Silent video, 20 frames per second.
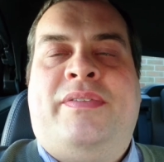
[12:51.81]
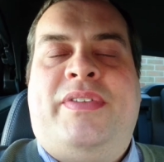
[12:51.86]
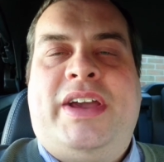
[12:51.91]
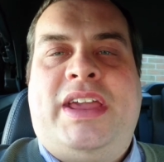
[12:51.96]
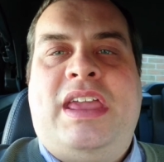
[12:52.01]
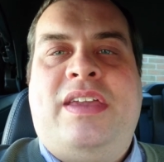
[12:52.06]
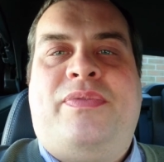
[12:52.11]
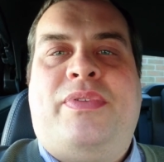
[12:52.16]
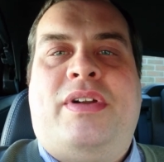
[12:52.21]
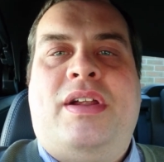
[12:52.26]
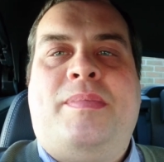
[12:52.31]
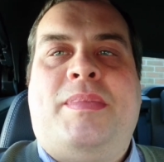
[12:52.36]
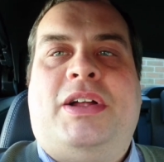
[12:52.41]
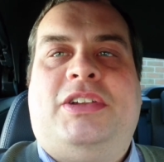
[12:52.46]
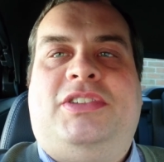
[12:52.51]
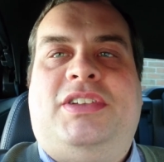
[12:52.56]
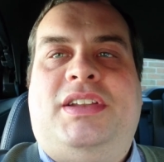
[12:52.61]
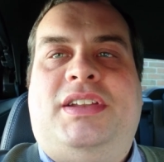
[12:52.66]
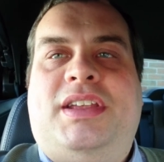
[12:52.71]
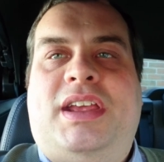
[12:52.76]
Thank you very
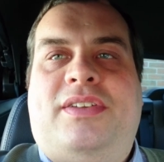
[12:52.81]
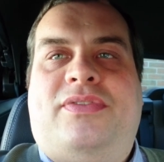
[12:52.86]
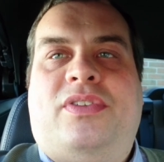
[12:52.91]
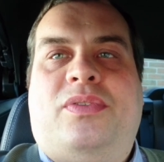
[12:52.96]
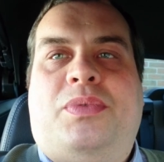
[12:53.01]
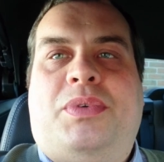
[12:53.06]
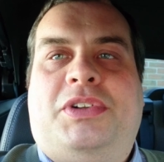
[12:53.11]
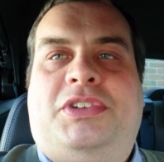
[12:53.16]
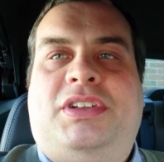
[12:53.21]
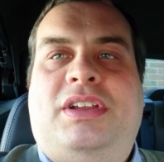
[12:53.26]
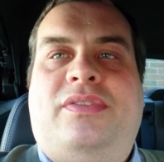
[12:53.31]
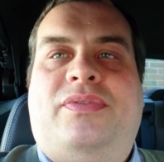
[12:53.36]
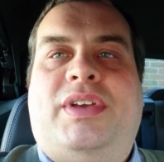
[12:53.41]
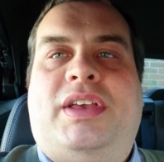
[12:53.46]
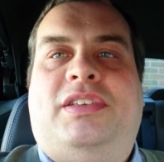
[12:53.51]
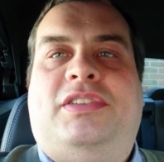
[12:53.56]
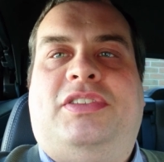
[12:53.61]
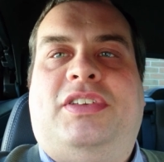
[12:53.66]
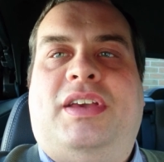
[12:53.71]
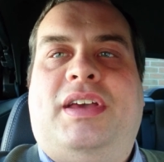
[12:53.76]
much indeed for watching
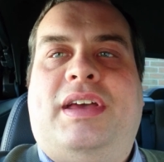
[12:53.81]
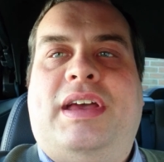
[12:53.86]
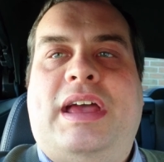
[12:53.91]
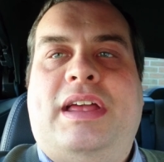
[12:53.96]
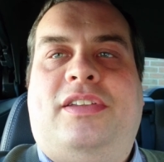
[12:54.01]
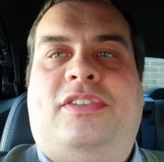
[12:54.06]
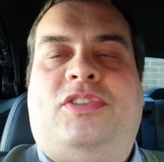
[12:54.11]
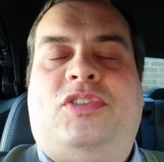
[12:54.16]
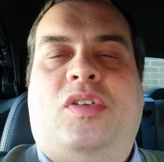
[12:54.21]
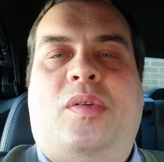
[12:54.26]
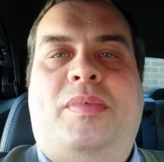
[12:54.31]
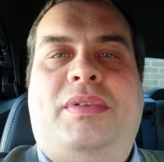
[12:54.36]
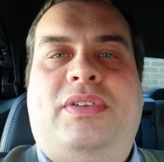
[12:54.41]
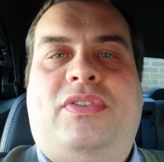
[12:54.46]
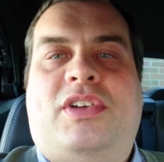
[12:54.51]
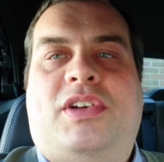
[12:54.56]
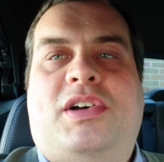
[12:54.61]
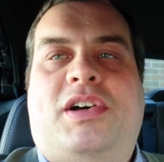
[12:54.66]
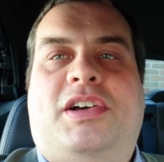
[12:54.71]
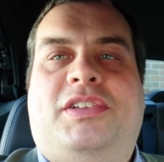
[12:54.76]
this uh, installment
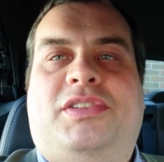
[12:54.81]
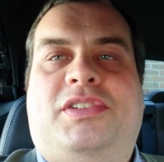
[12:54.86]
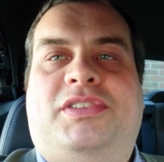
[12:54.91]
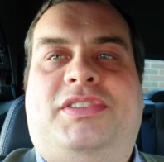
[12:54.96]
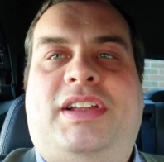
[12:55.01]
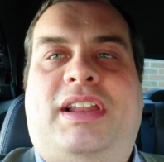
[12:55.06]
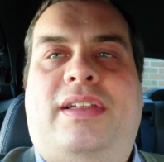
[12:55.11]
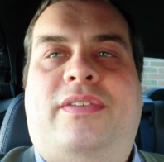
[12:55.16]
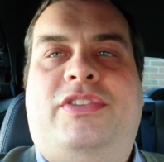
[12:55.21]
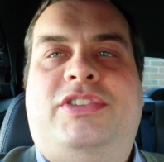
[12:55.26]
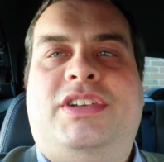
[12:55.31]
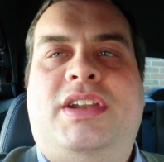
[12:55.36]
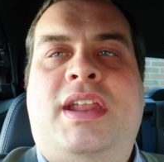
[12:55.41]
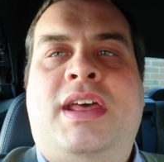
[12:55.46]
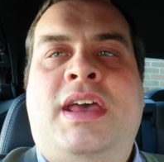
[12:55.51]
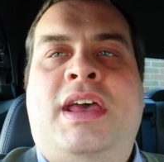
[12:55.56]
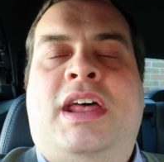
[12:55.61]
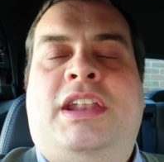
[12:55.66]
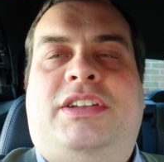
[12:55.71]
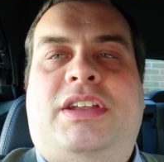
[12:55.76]
of Cars on Television.
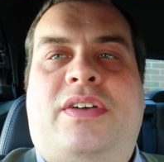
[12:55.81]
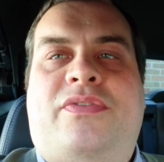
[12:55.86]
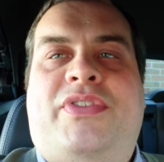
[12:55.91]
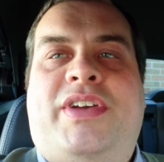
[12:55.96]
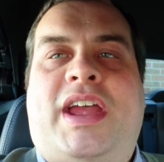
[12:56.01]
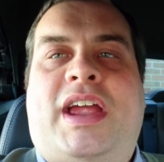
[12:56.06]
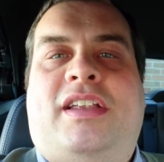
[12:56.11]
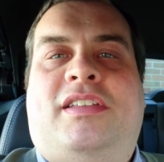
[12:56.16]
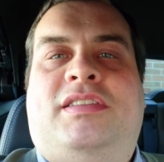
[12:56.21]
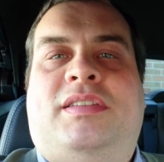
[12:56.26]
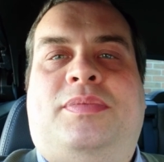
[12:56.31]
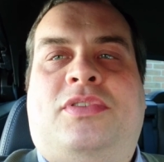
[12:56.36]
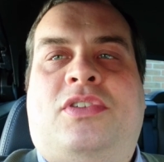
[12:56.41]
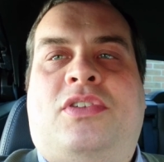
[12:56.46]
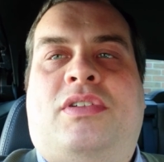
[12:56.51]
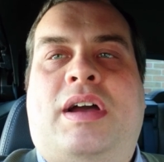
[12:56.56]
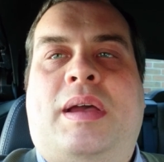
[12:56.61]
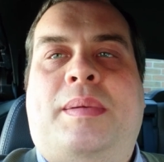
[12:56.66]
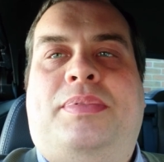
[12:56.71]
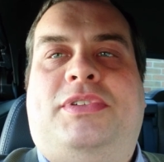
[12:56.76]
Don't forget to
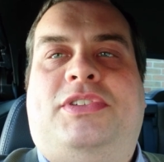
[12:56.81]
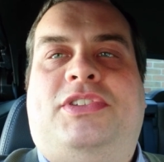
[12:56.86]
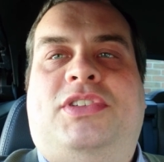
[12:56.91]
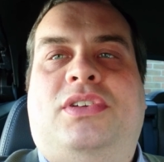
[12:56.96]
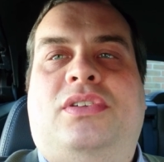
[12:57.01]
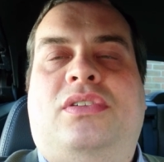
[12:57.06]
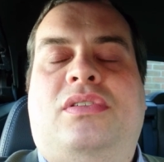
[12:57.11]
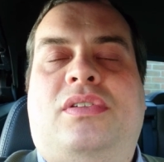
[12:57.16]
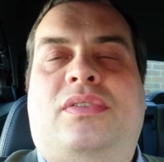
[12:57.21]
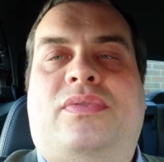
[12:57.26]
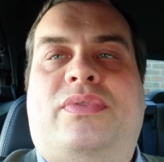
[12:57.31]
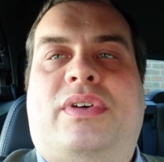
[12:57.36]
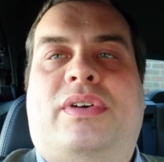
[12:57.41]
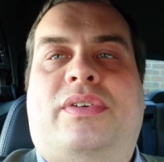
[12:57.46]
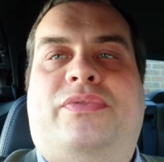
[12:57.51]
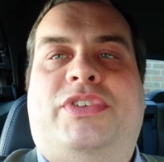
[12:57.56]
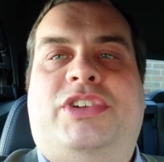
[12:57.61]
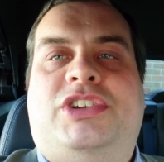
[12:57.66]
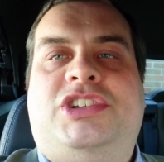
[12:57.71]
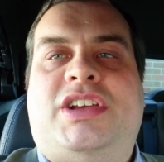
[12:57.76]
subscribe to
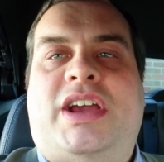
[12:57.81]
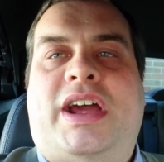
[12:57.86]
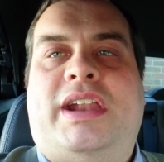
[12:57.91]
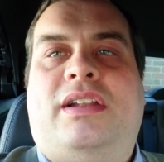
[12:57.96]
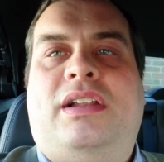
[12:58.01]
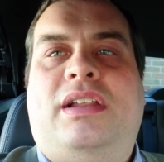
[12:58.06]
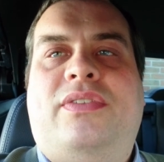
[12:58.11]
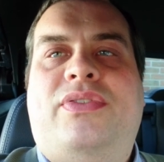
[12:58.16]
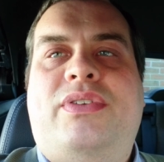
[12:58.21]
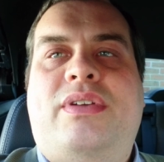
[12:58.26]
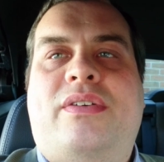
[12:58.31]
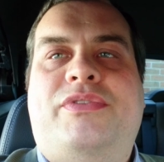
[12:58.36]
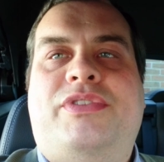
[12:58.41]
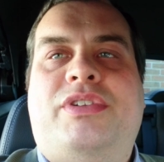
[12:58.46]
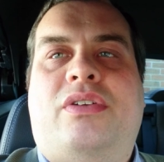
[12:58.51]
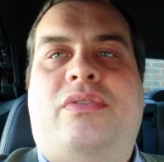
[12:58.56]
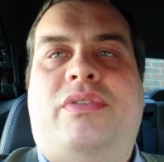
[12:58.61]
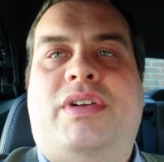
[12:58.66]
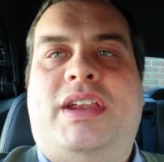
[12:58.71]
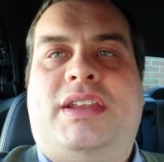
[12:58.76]
the channel if you haven't
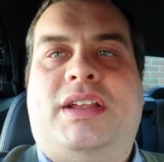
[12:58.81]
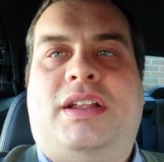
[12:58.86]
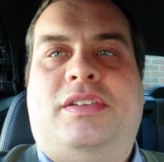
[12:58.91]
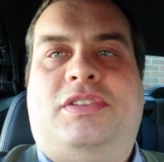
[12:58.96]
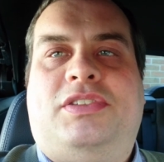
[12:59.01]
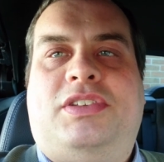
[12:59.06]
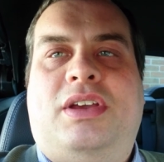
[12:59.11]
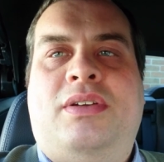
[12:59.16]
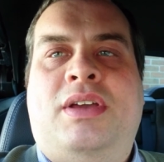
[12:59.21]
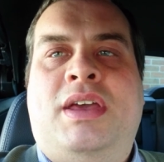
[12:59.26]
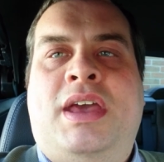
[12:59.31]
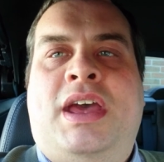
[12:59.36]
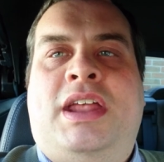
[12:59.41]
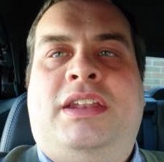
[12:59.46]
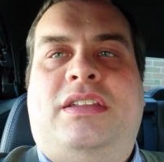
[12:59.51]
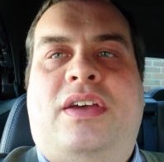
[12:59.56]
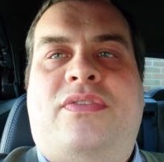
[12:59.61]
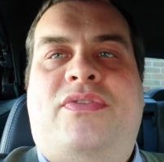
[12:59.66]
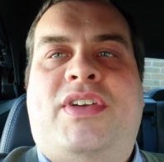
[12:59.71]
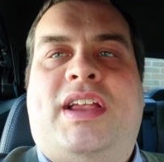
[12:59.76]
already done so.
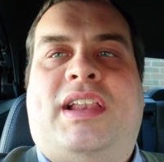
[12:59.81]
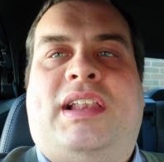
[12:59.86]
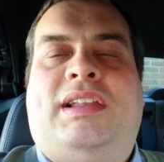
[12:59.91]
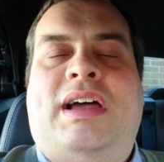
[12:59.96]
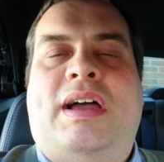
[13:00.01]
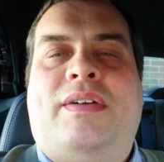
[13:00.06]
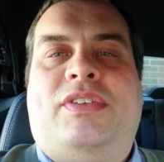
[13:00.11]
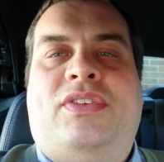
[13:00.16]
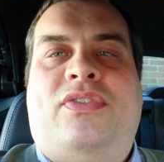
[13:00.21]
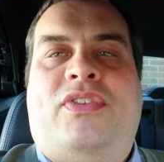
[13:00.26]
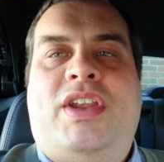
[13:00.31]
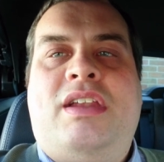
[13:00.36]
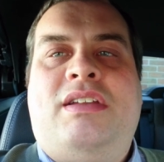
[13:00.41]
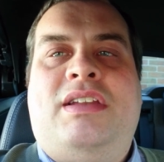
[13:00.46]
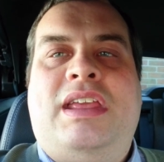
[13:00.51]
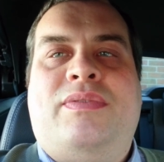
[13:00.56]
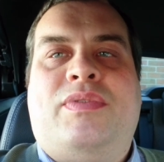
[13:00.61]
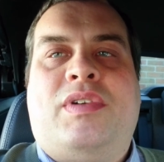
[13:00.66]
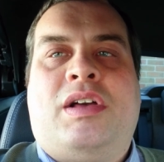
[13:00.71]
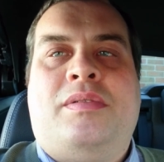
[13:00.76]
Don't forget to like this video,
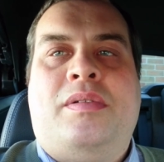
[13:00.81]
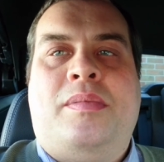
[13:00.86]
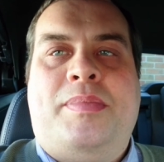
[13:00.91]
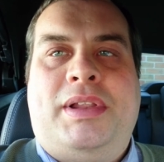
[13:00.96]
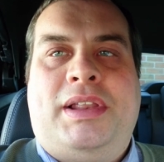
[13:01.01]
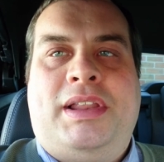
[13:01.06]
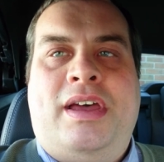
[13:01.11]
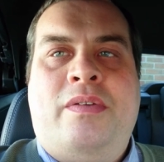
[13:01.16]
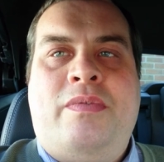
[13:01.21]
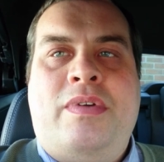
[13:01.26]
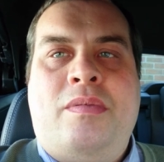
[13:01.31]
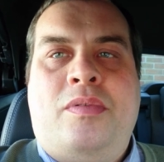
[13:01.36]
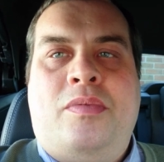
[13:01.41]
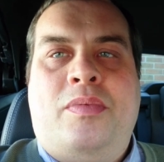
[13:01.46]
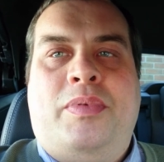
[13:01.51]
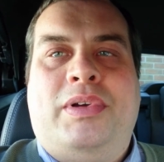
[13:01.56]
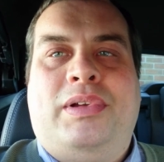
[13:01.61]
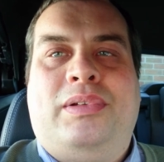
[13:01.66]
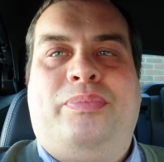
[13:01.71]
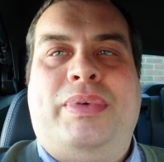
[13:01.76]
leave a comment below. We
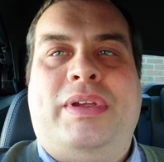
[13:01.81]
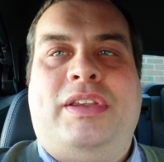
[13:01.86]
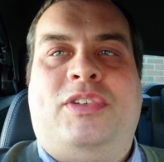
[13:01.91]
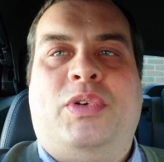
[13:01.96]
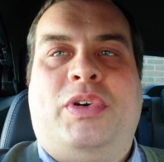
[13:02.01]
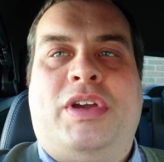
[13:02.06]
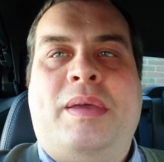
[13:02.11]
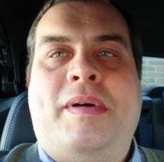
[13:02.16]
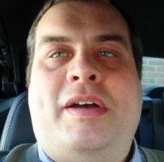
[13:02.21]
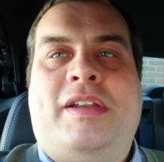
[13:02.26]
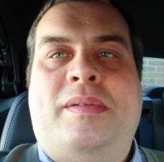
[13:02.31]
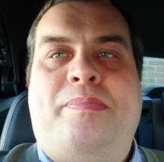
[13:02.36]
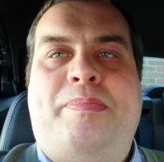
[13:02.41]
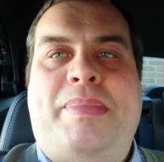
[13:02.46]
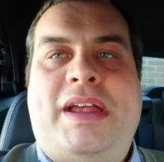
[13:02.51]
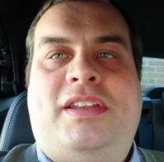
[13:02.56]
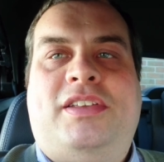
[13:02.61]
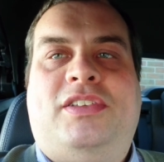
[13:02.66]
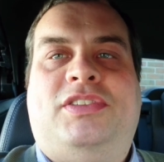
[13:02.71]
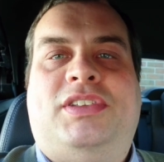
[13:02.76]
will we'll be talking about a
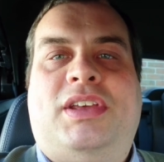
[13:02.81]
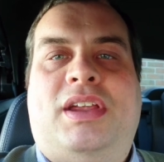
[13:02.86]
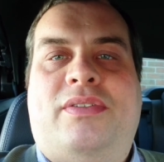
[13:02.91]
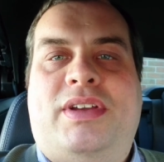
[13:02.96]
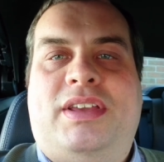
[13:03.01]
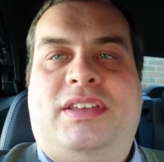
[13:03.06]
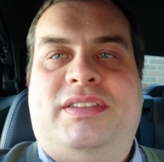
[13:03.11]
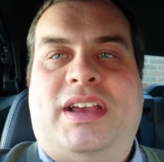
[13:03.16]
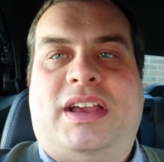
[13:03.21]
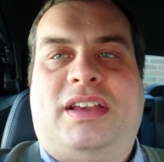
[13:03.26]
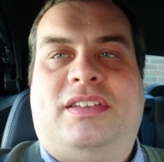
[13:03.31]
better series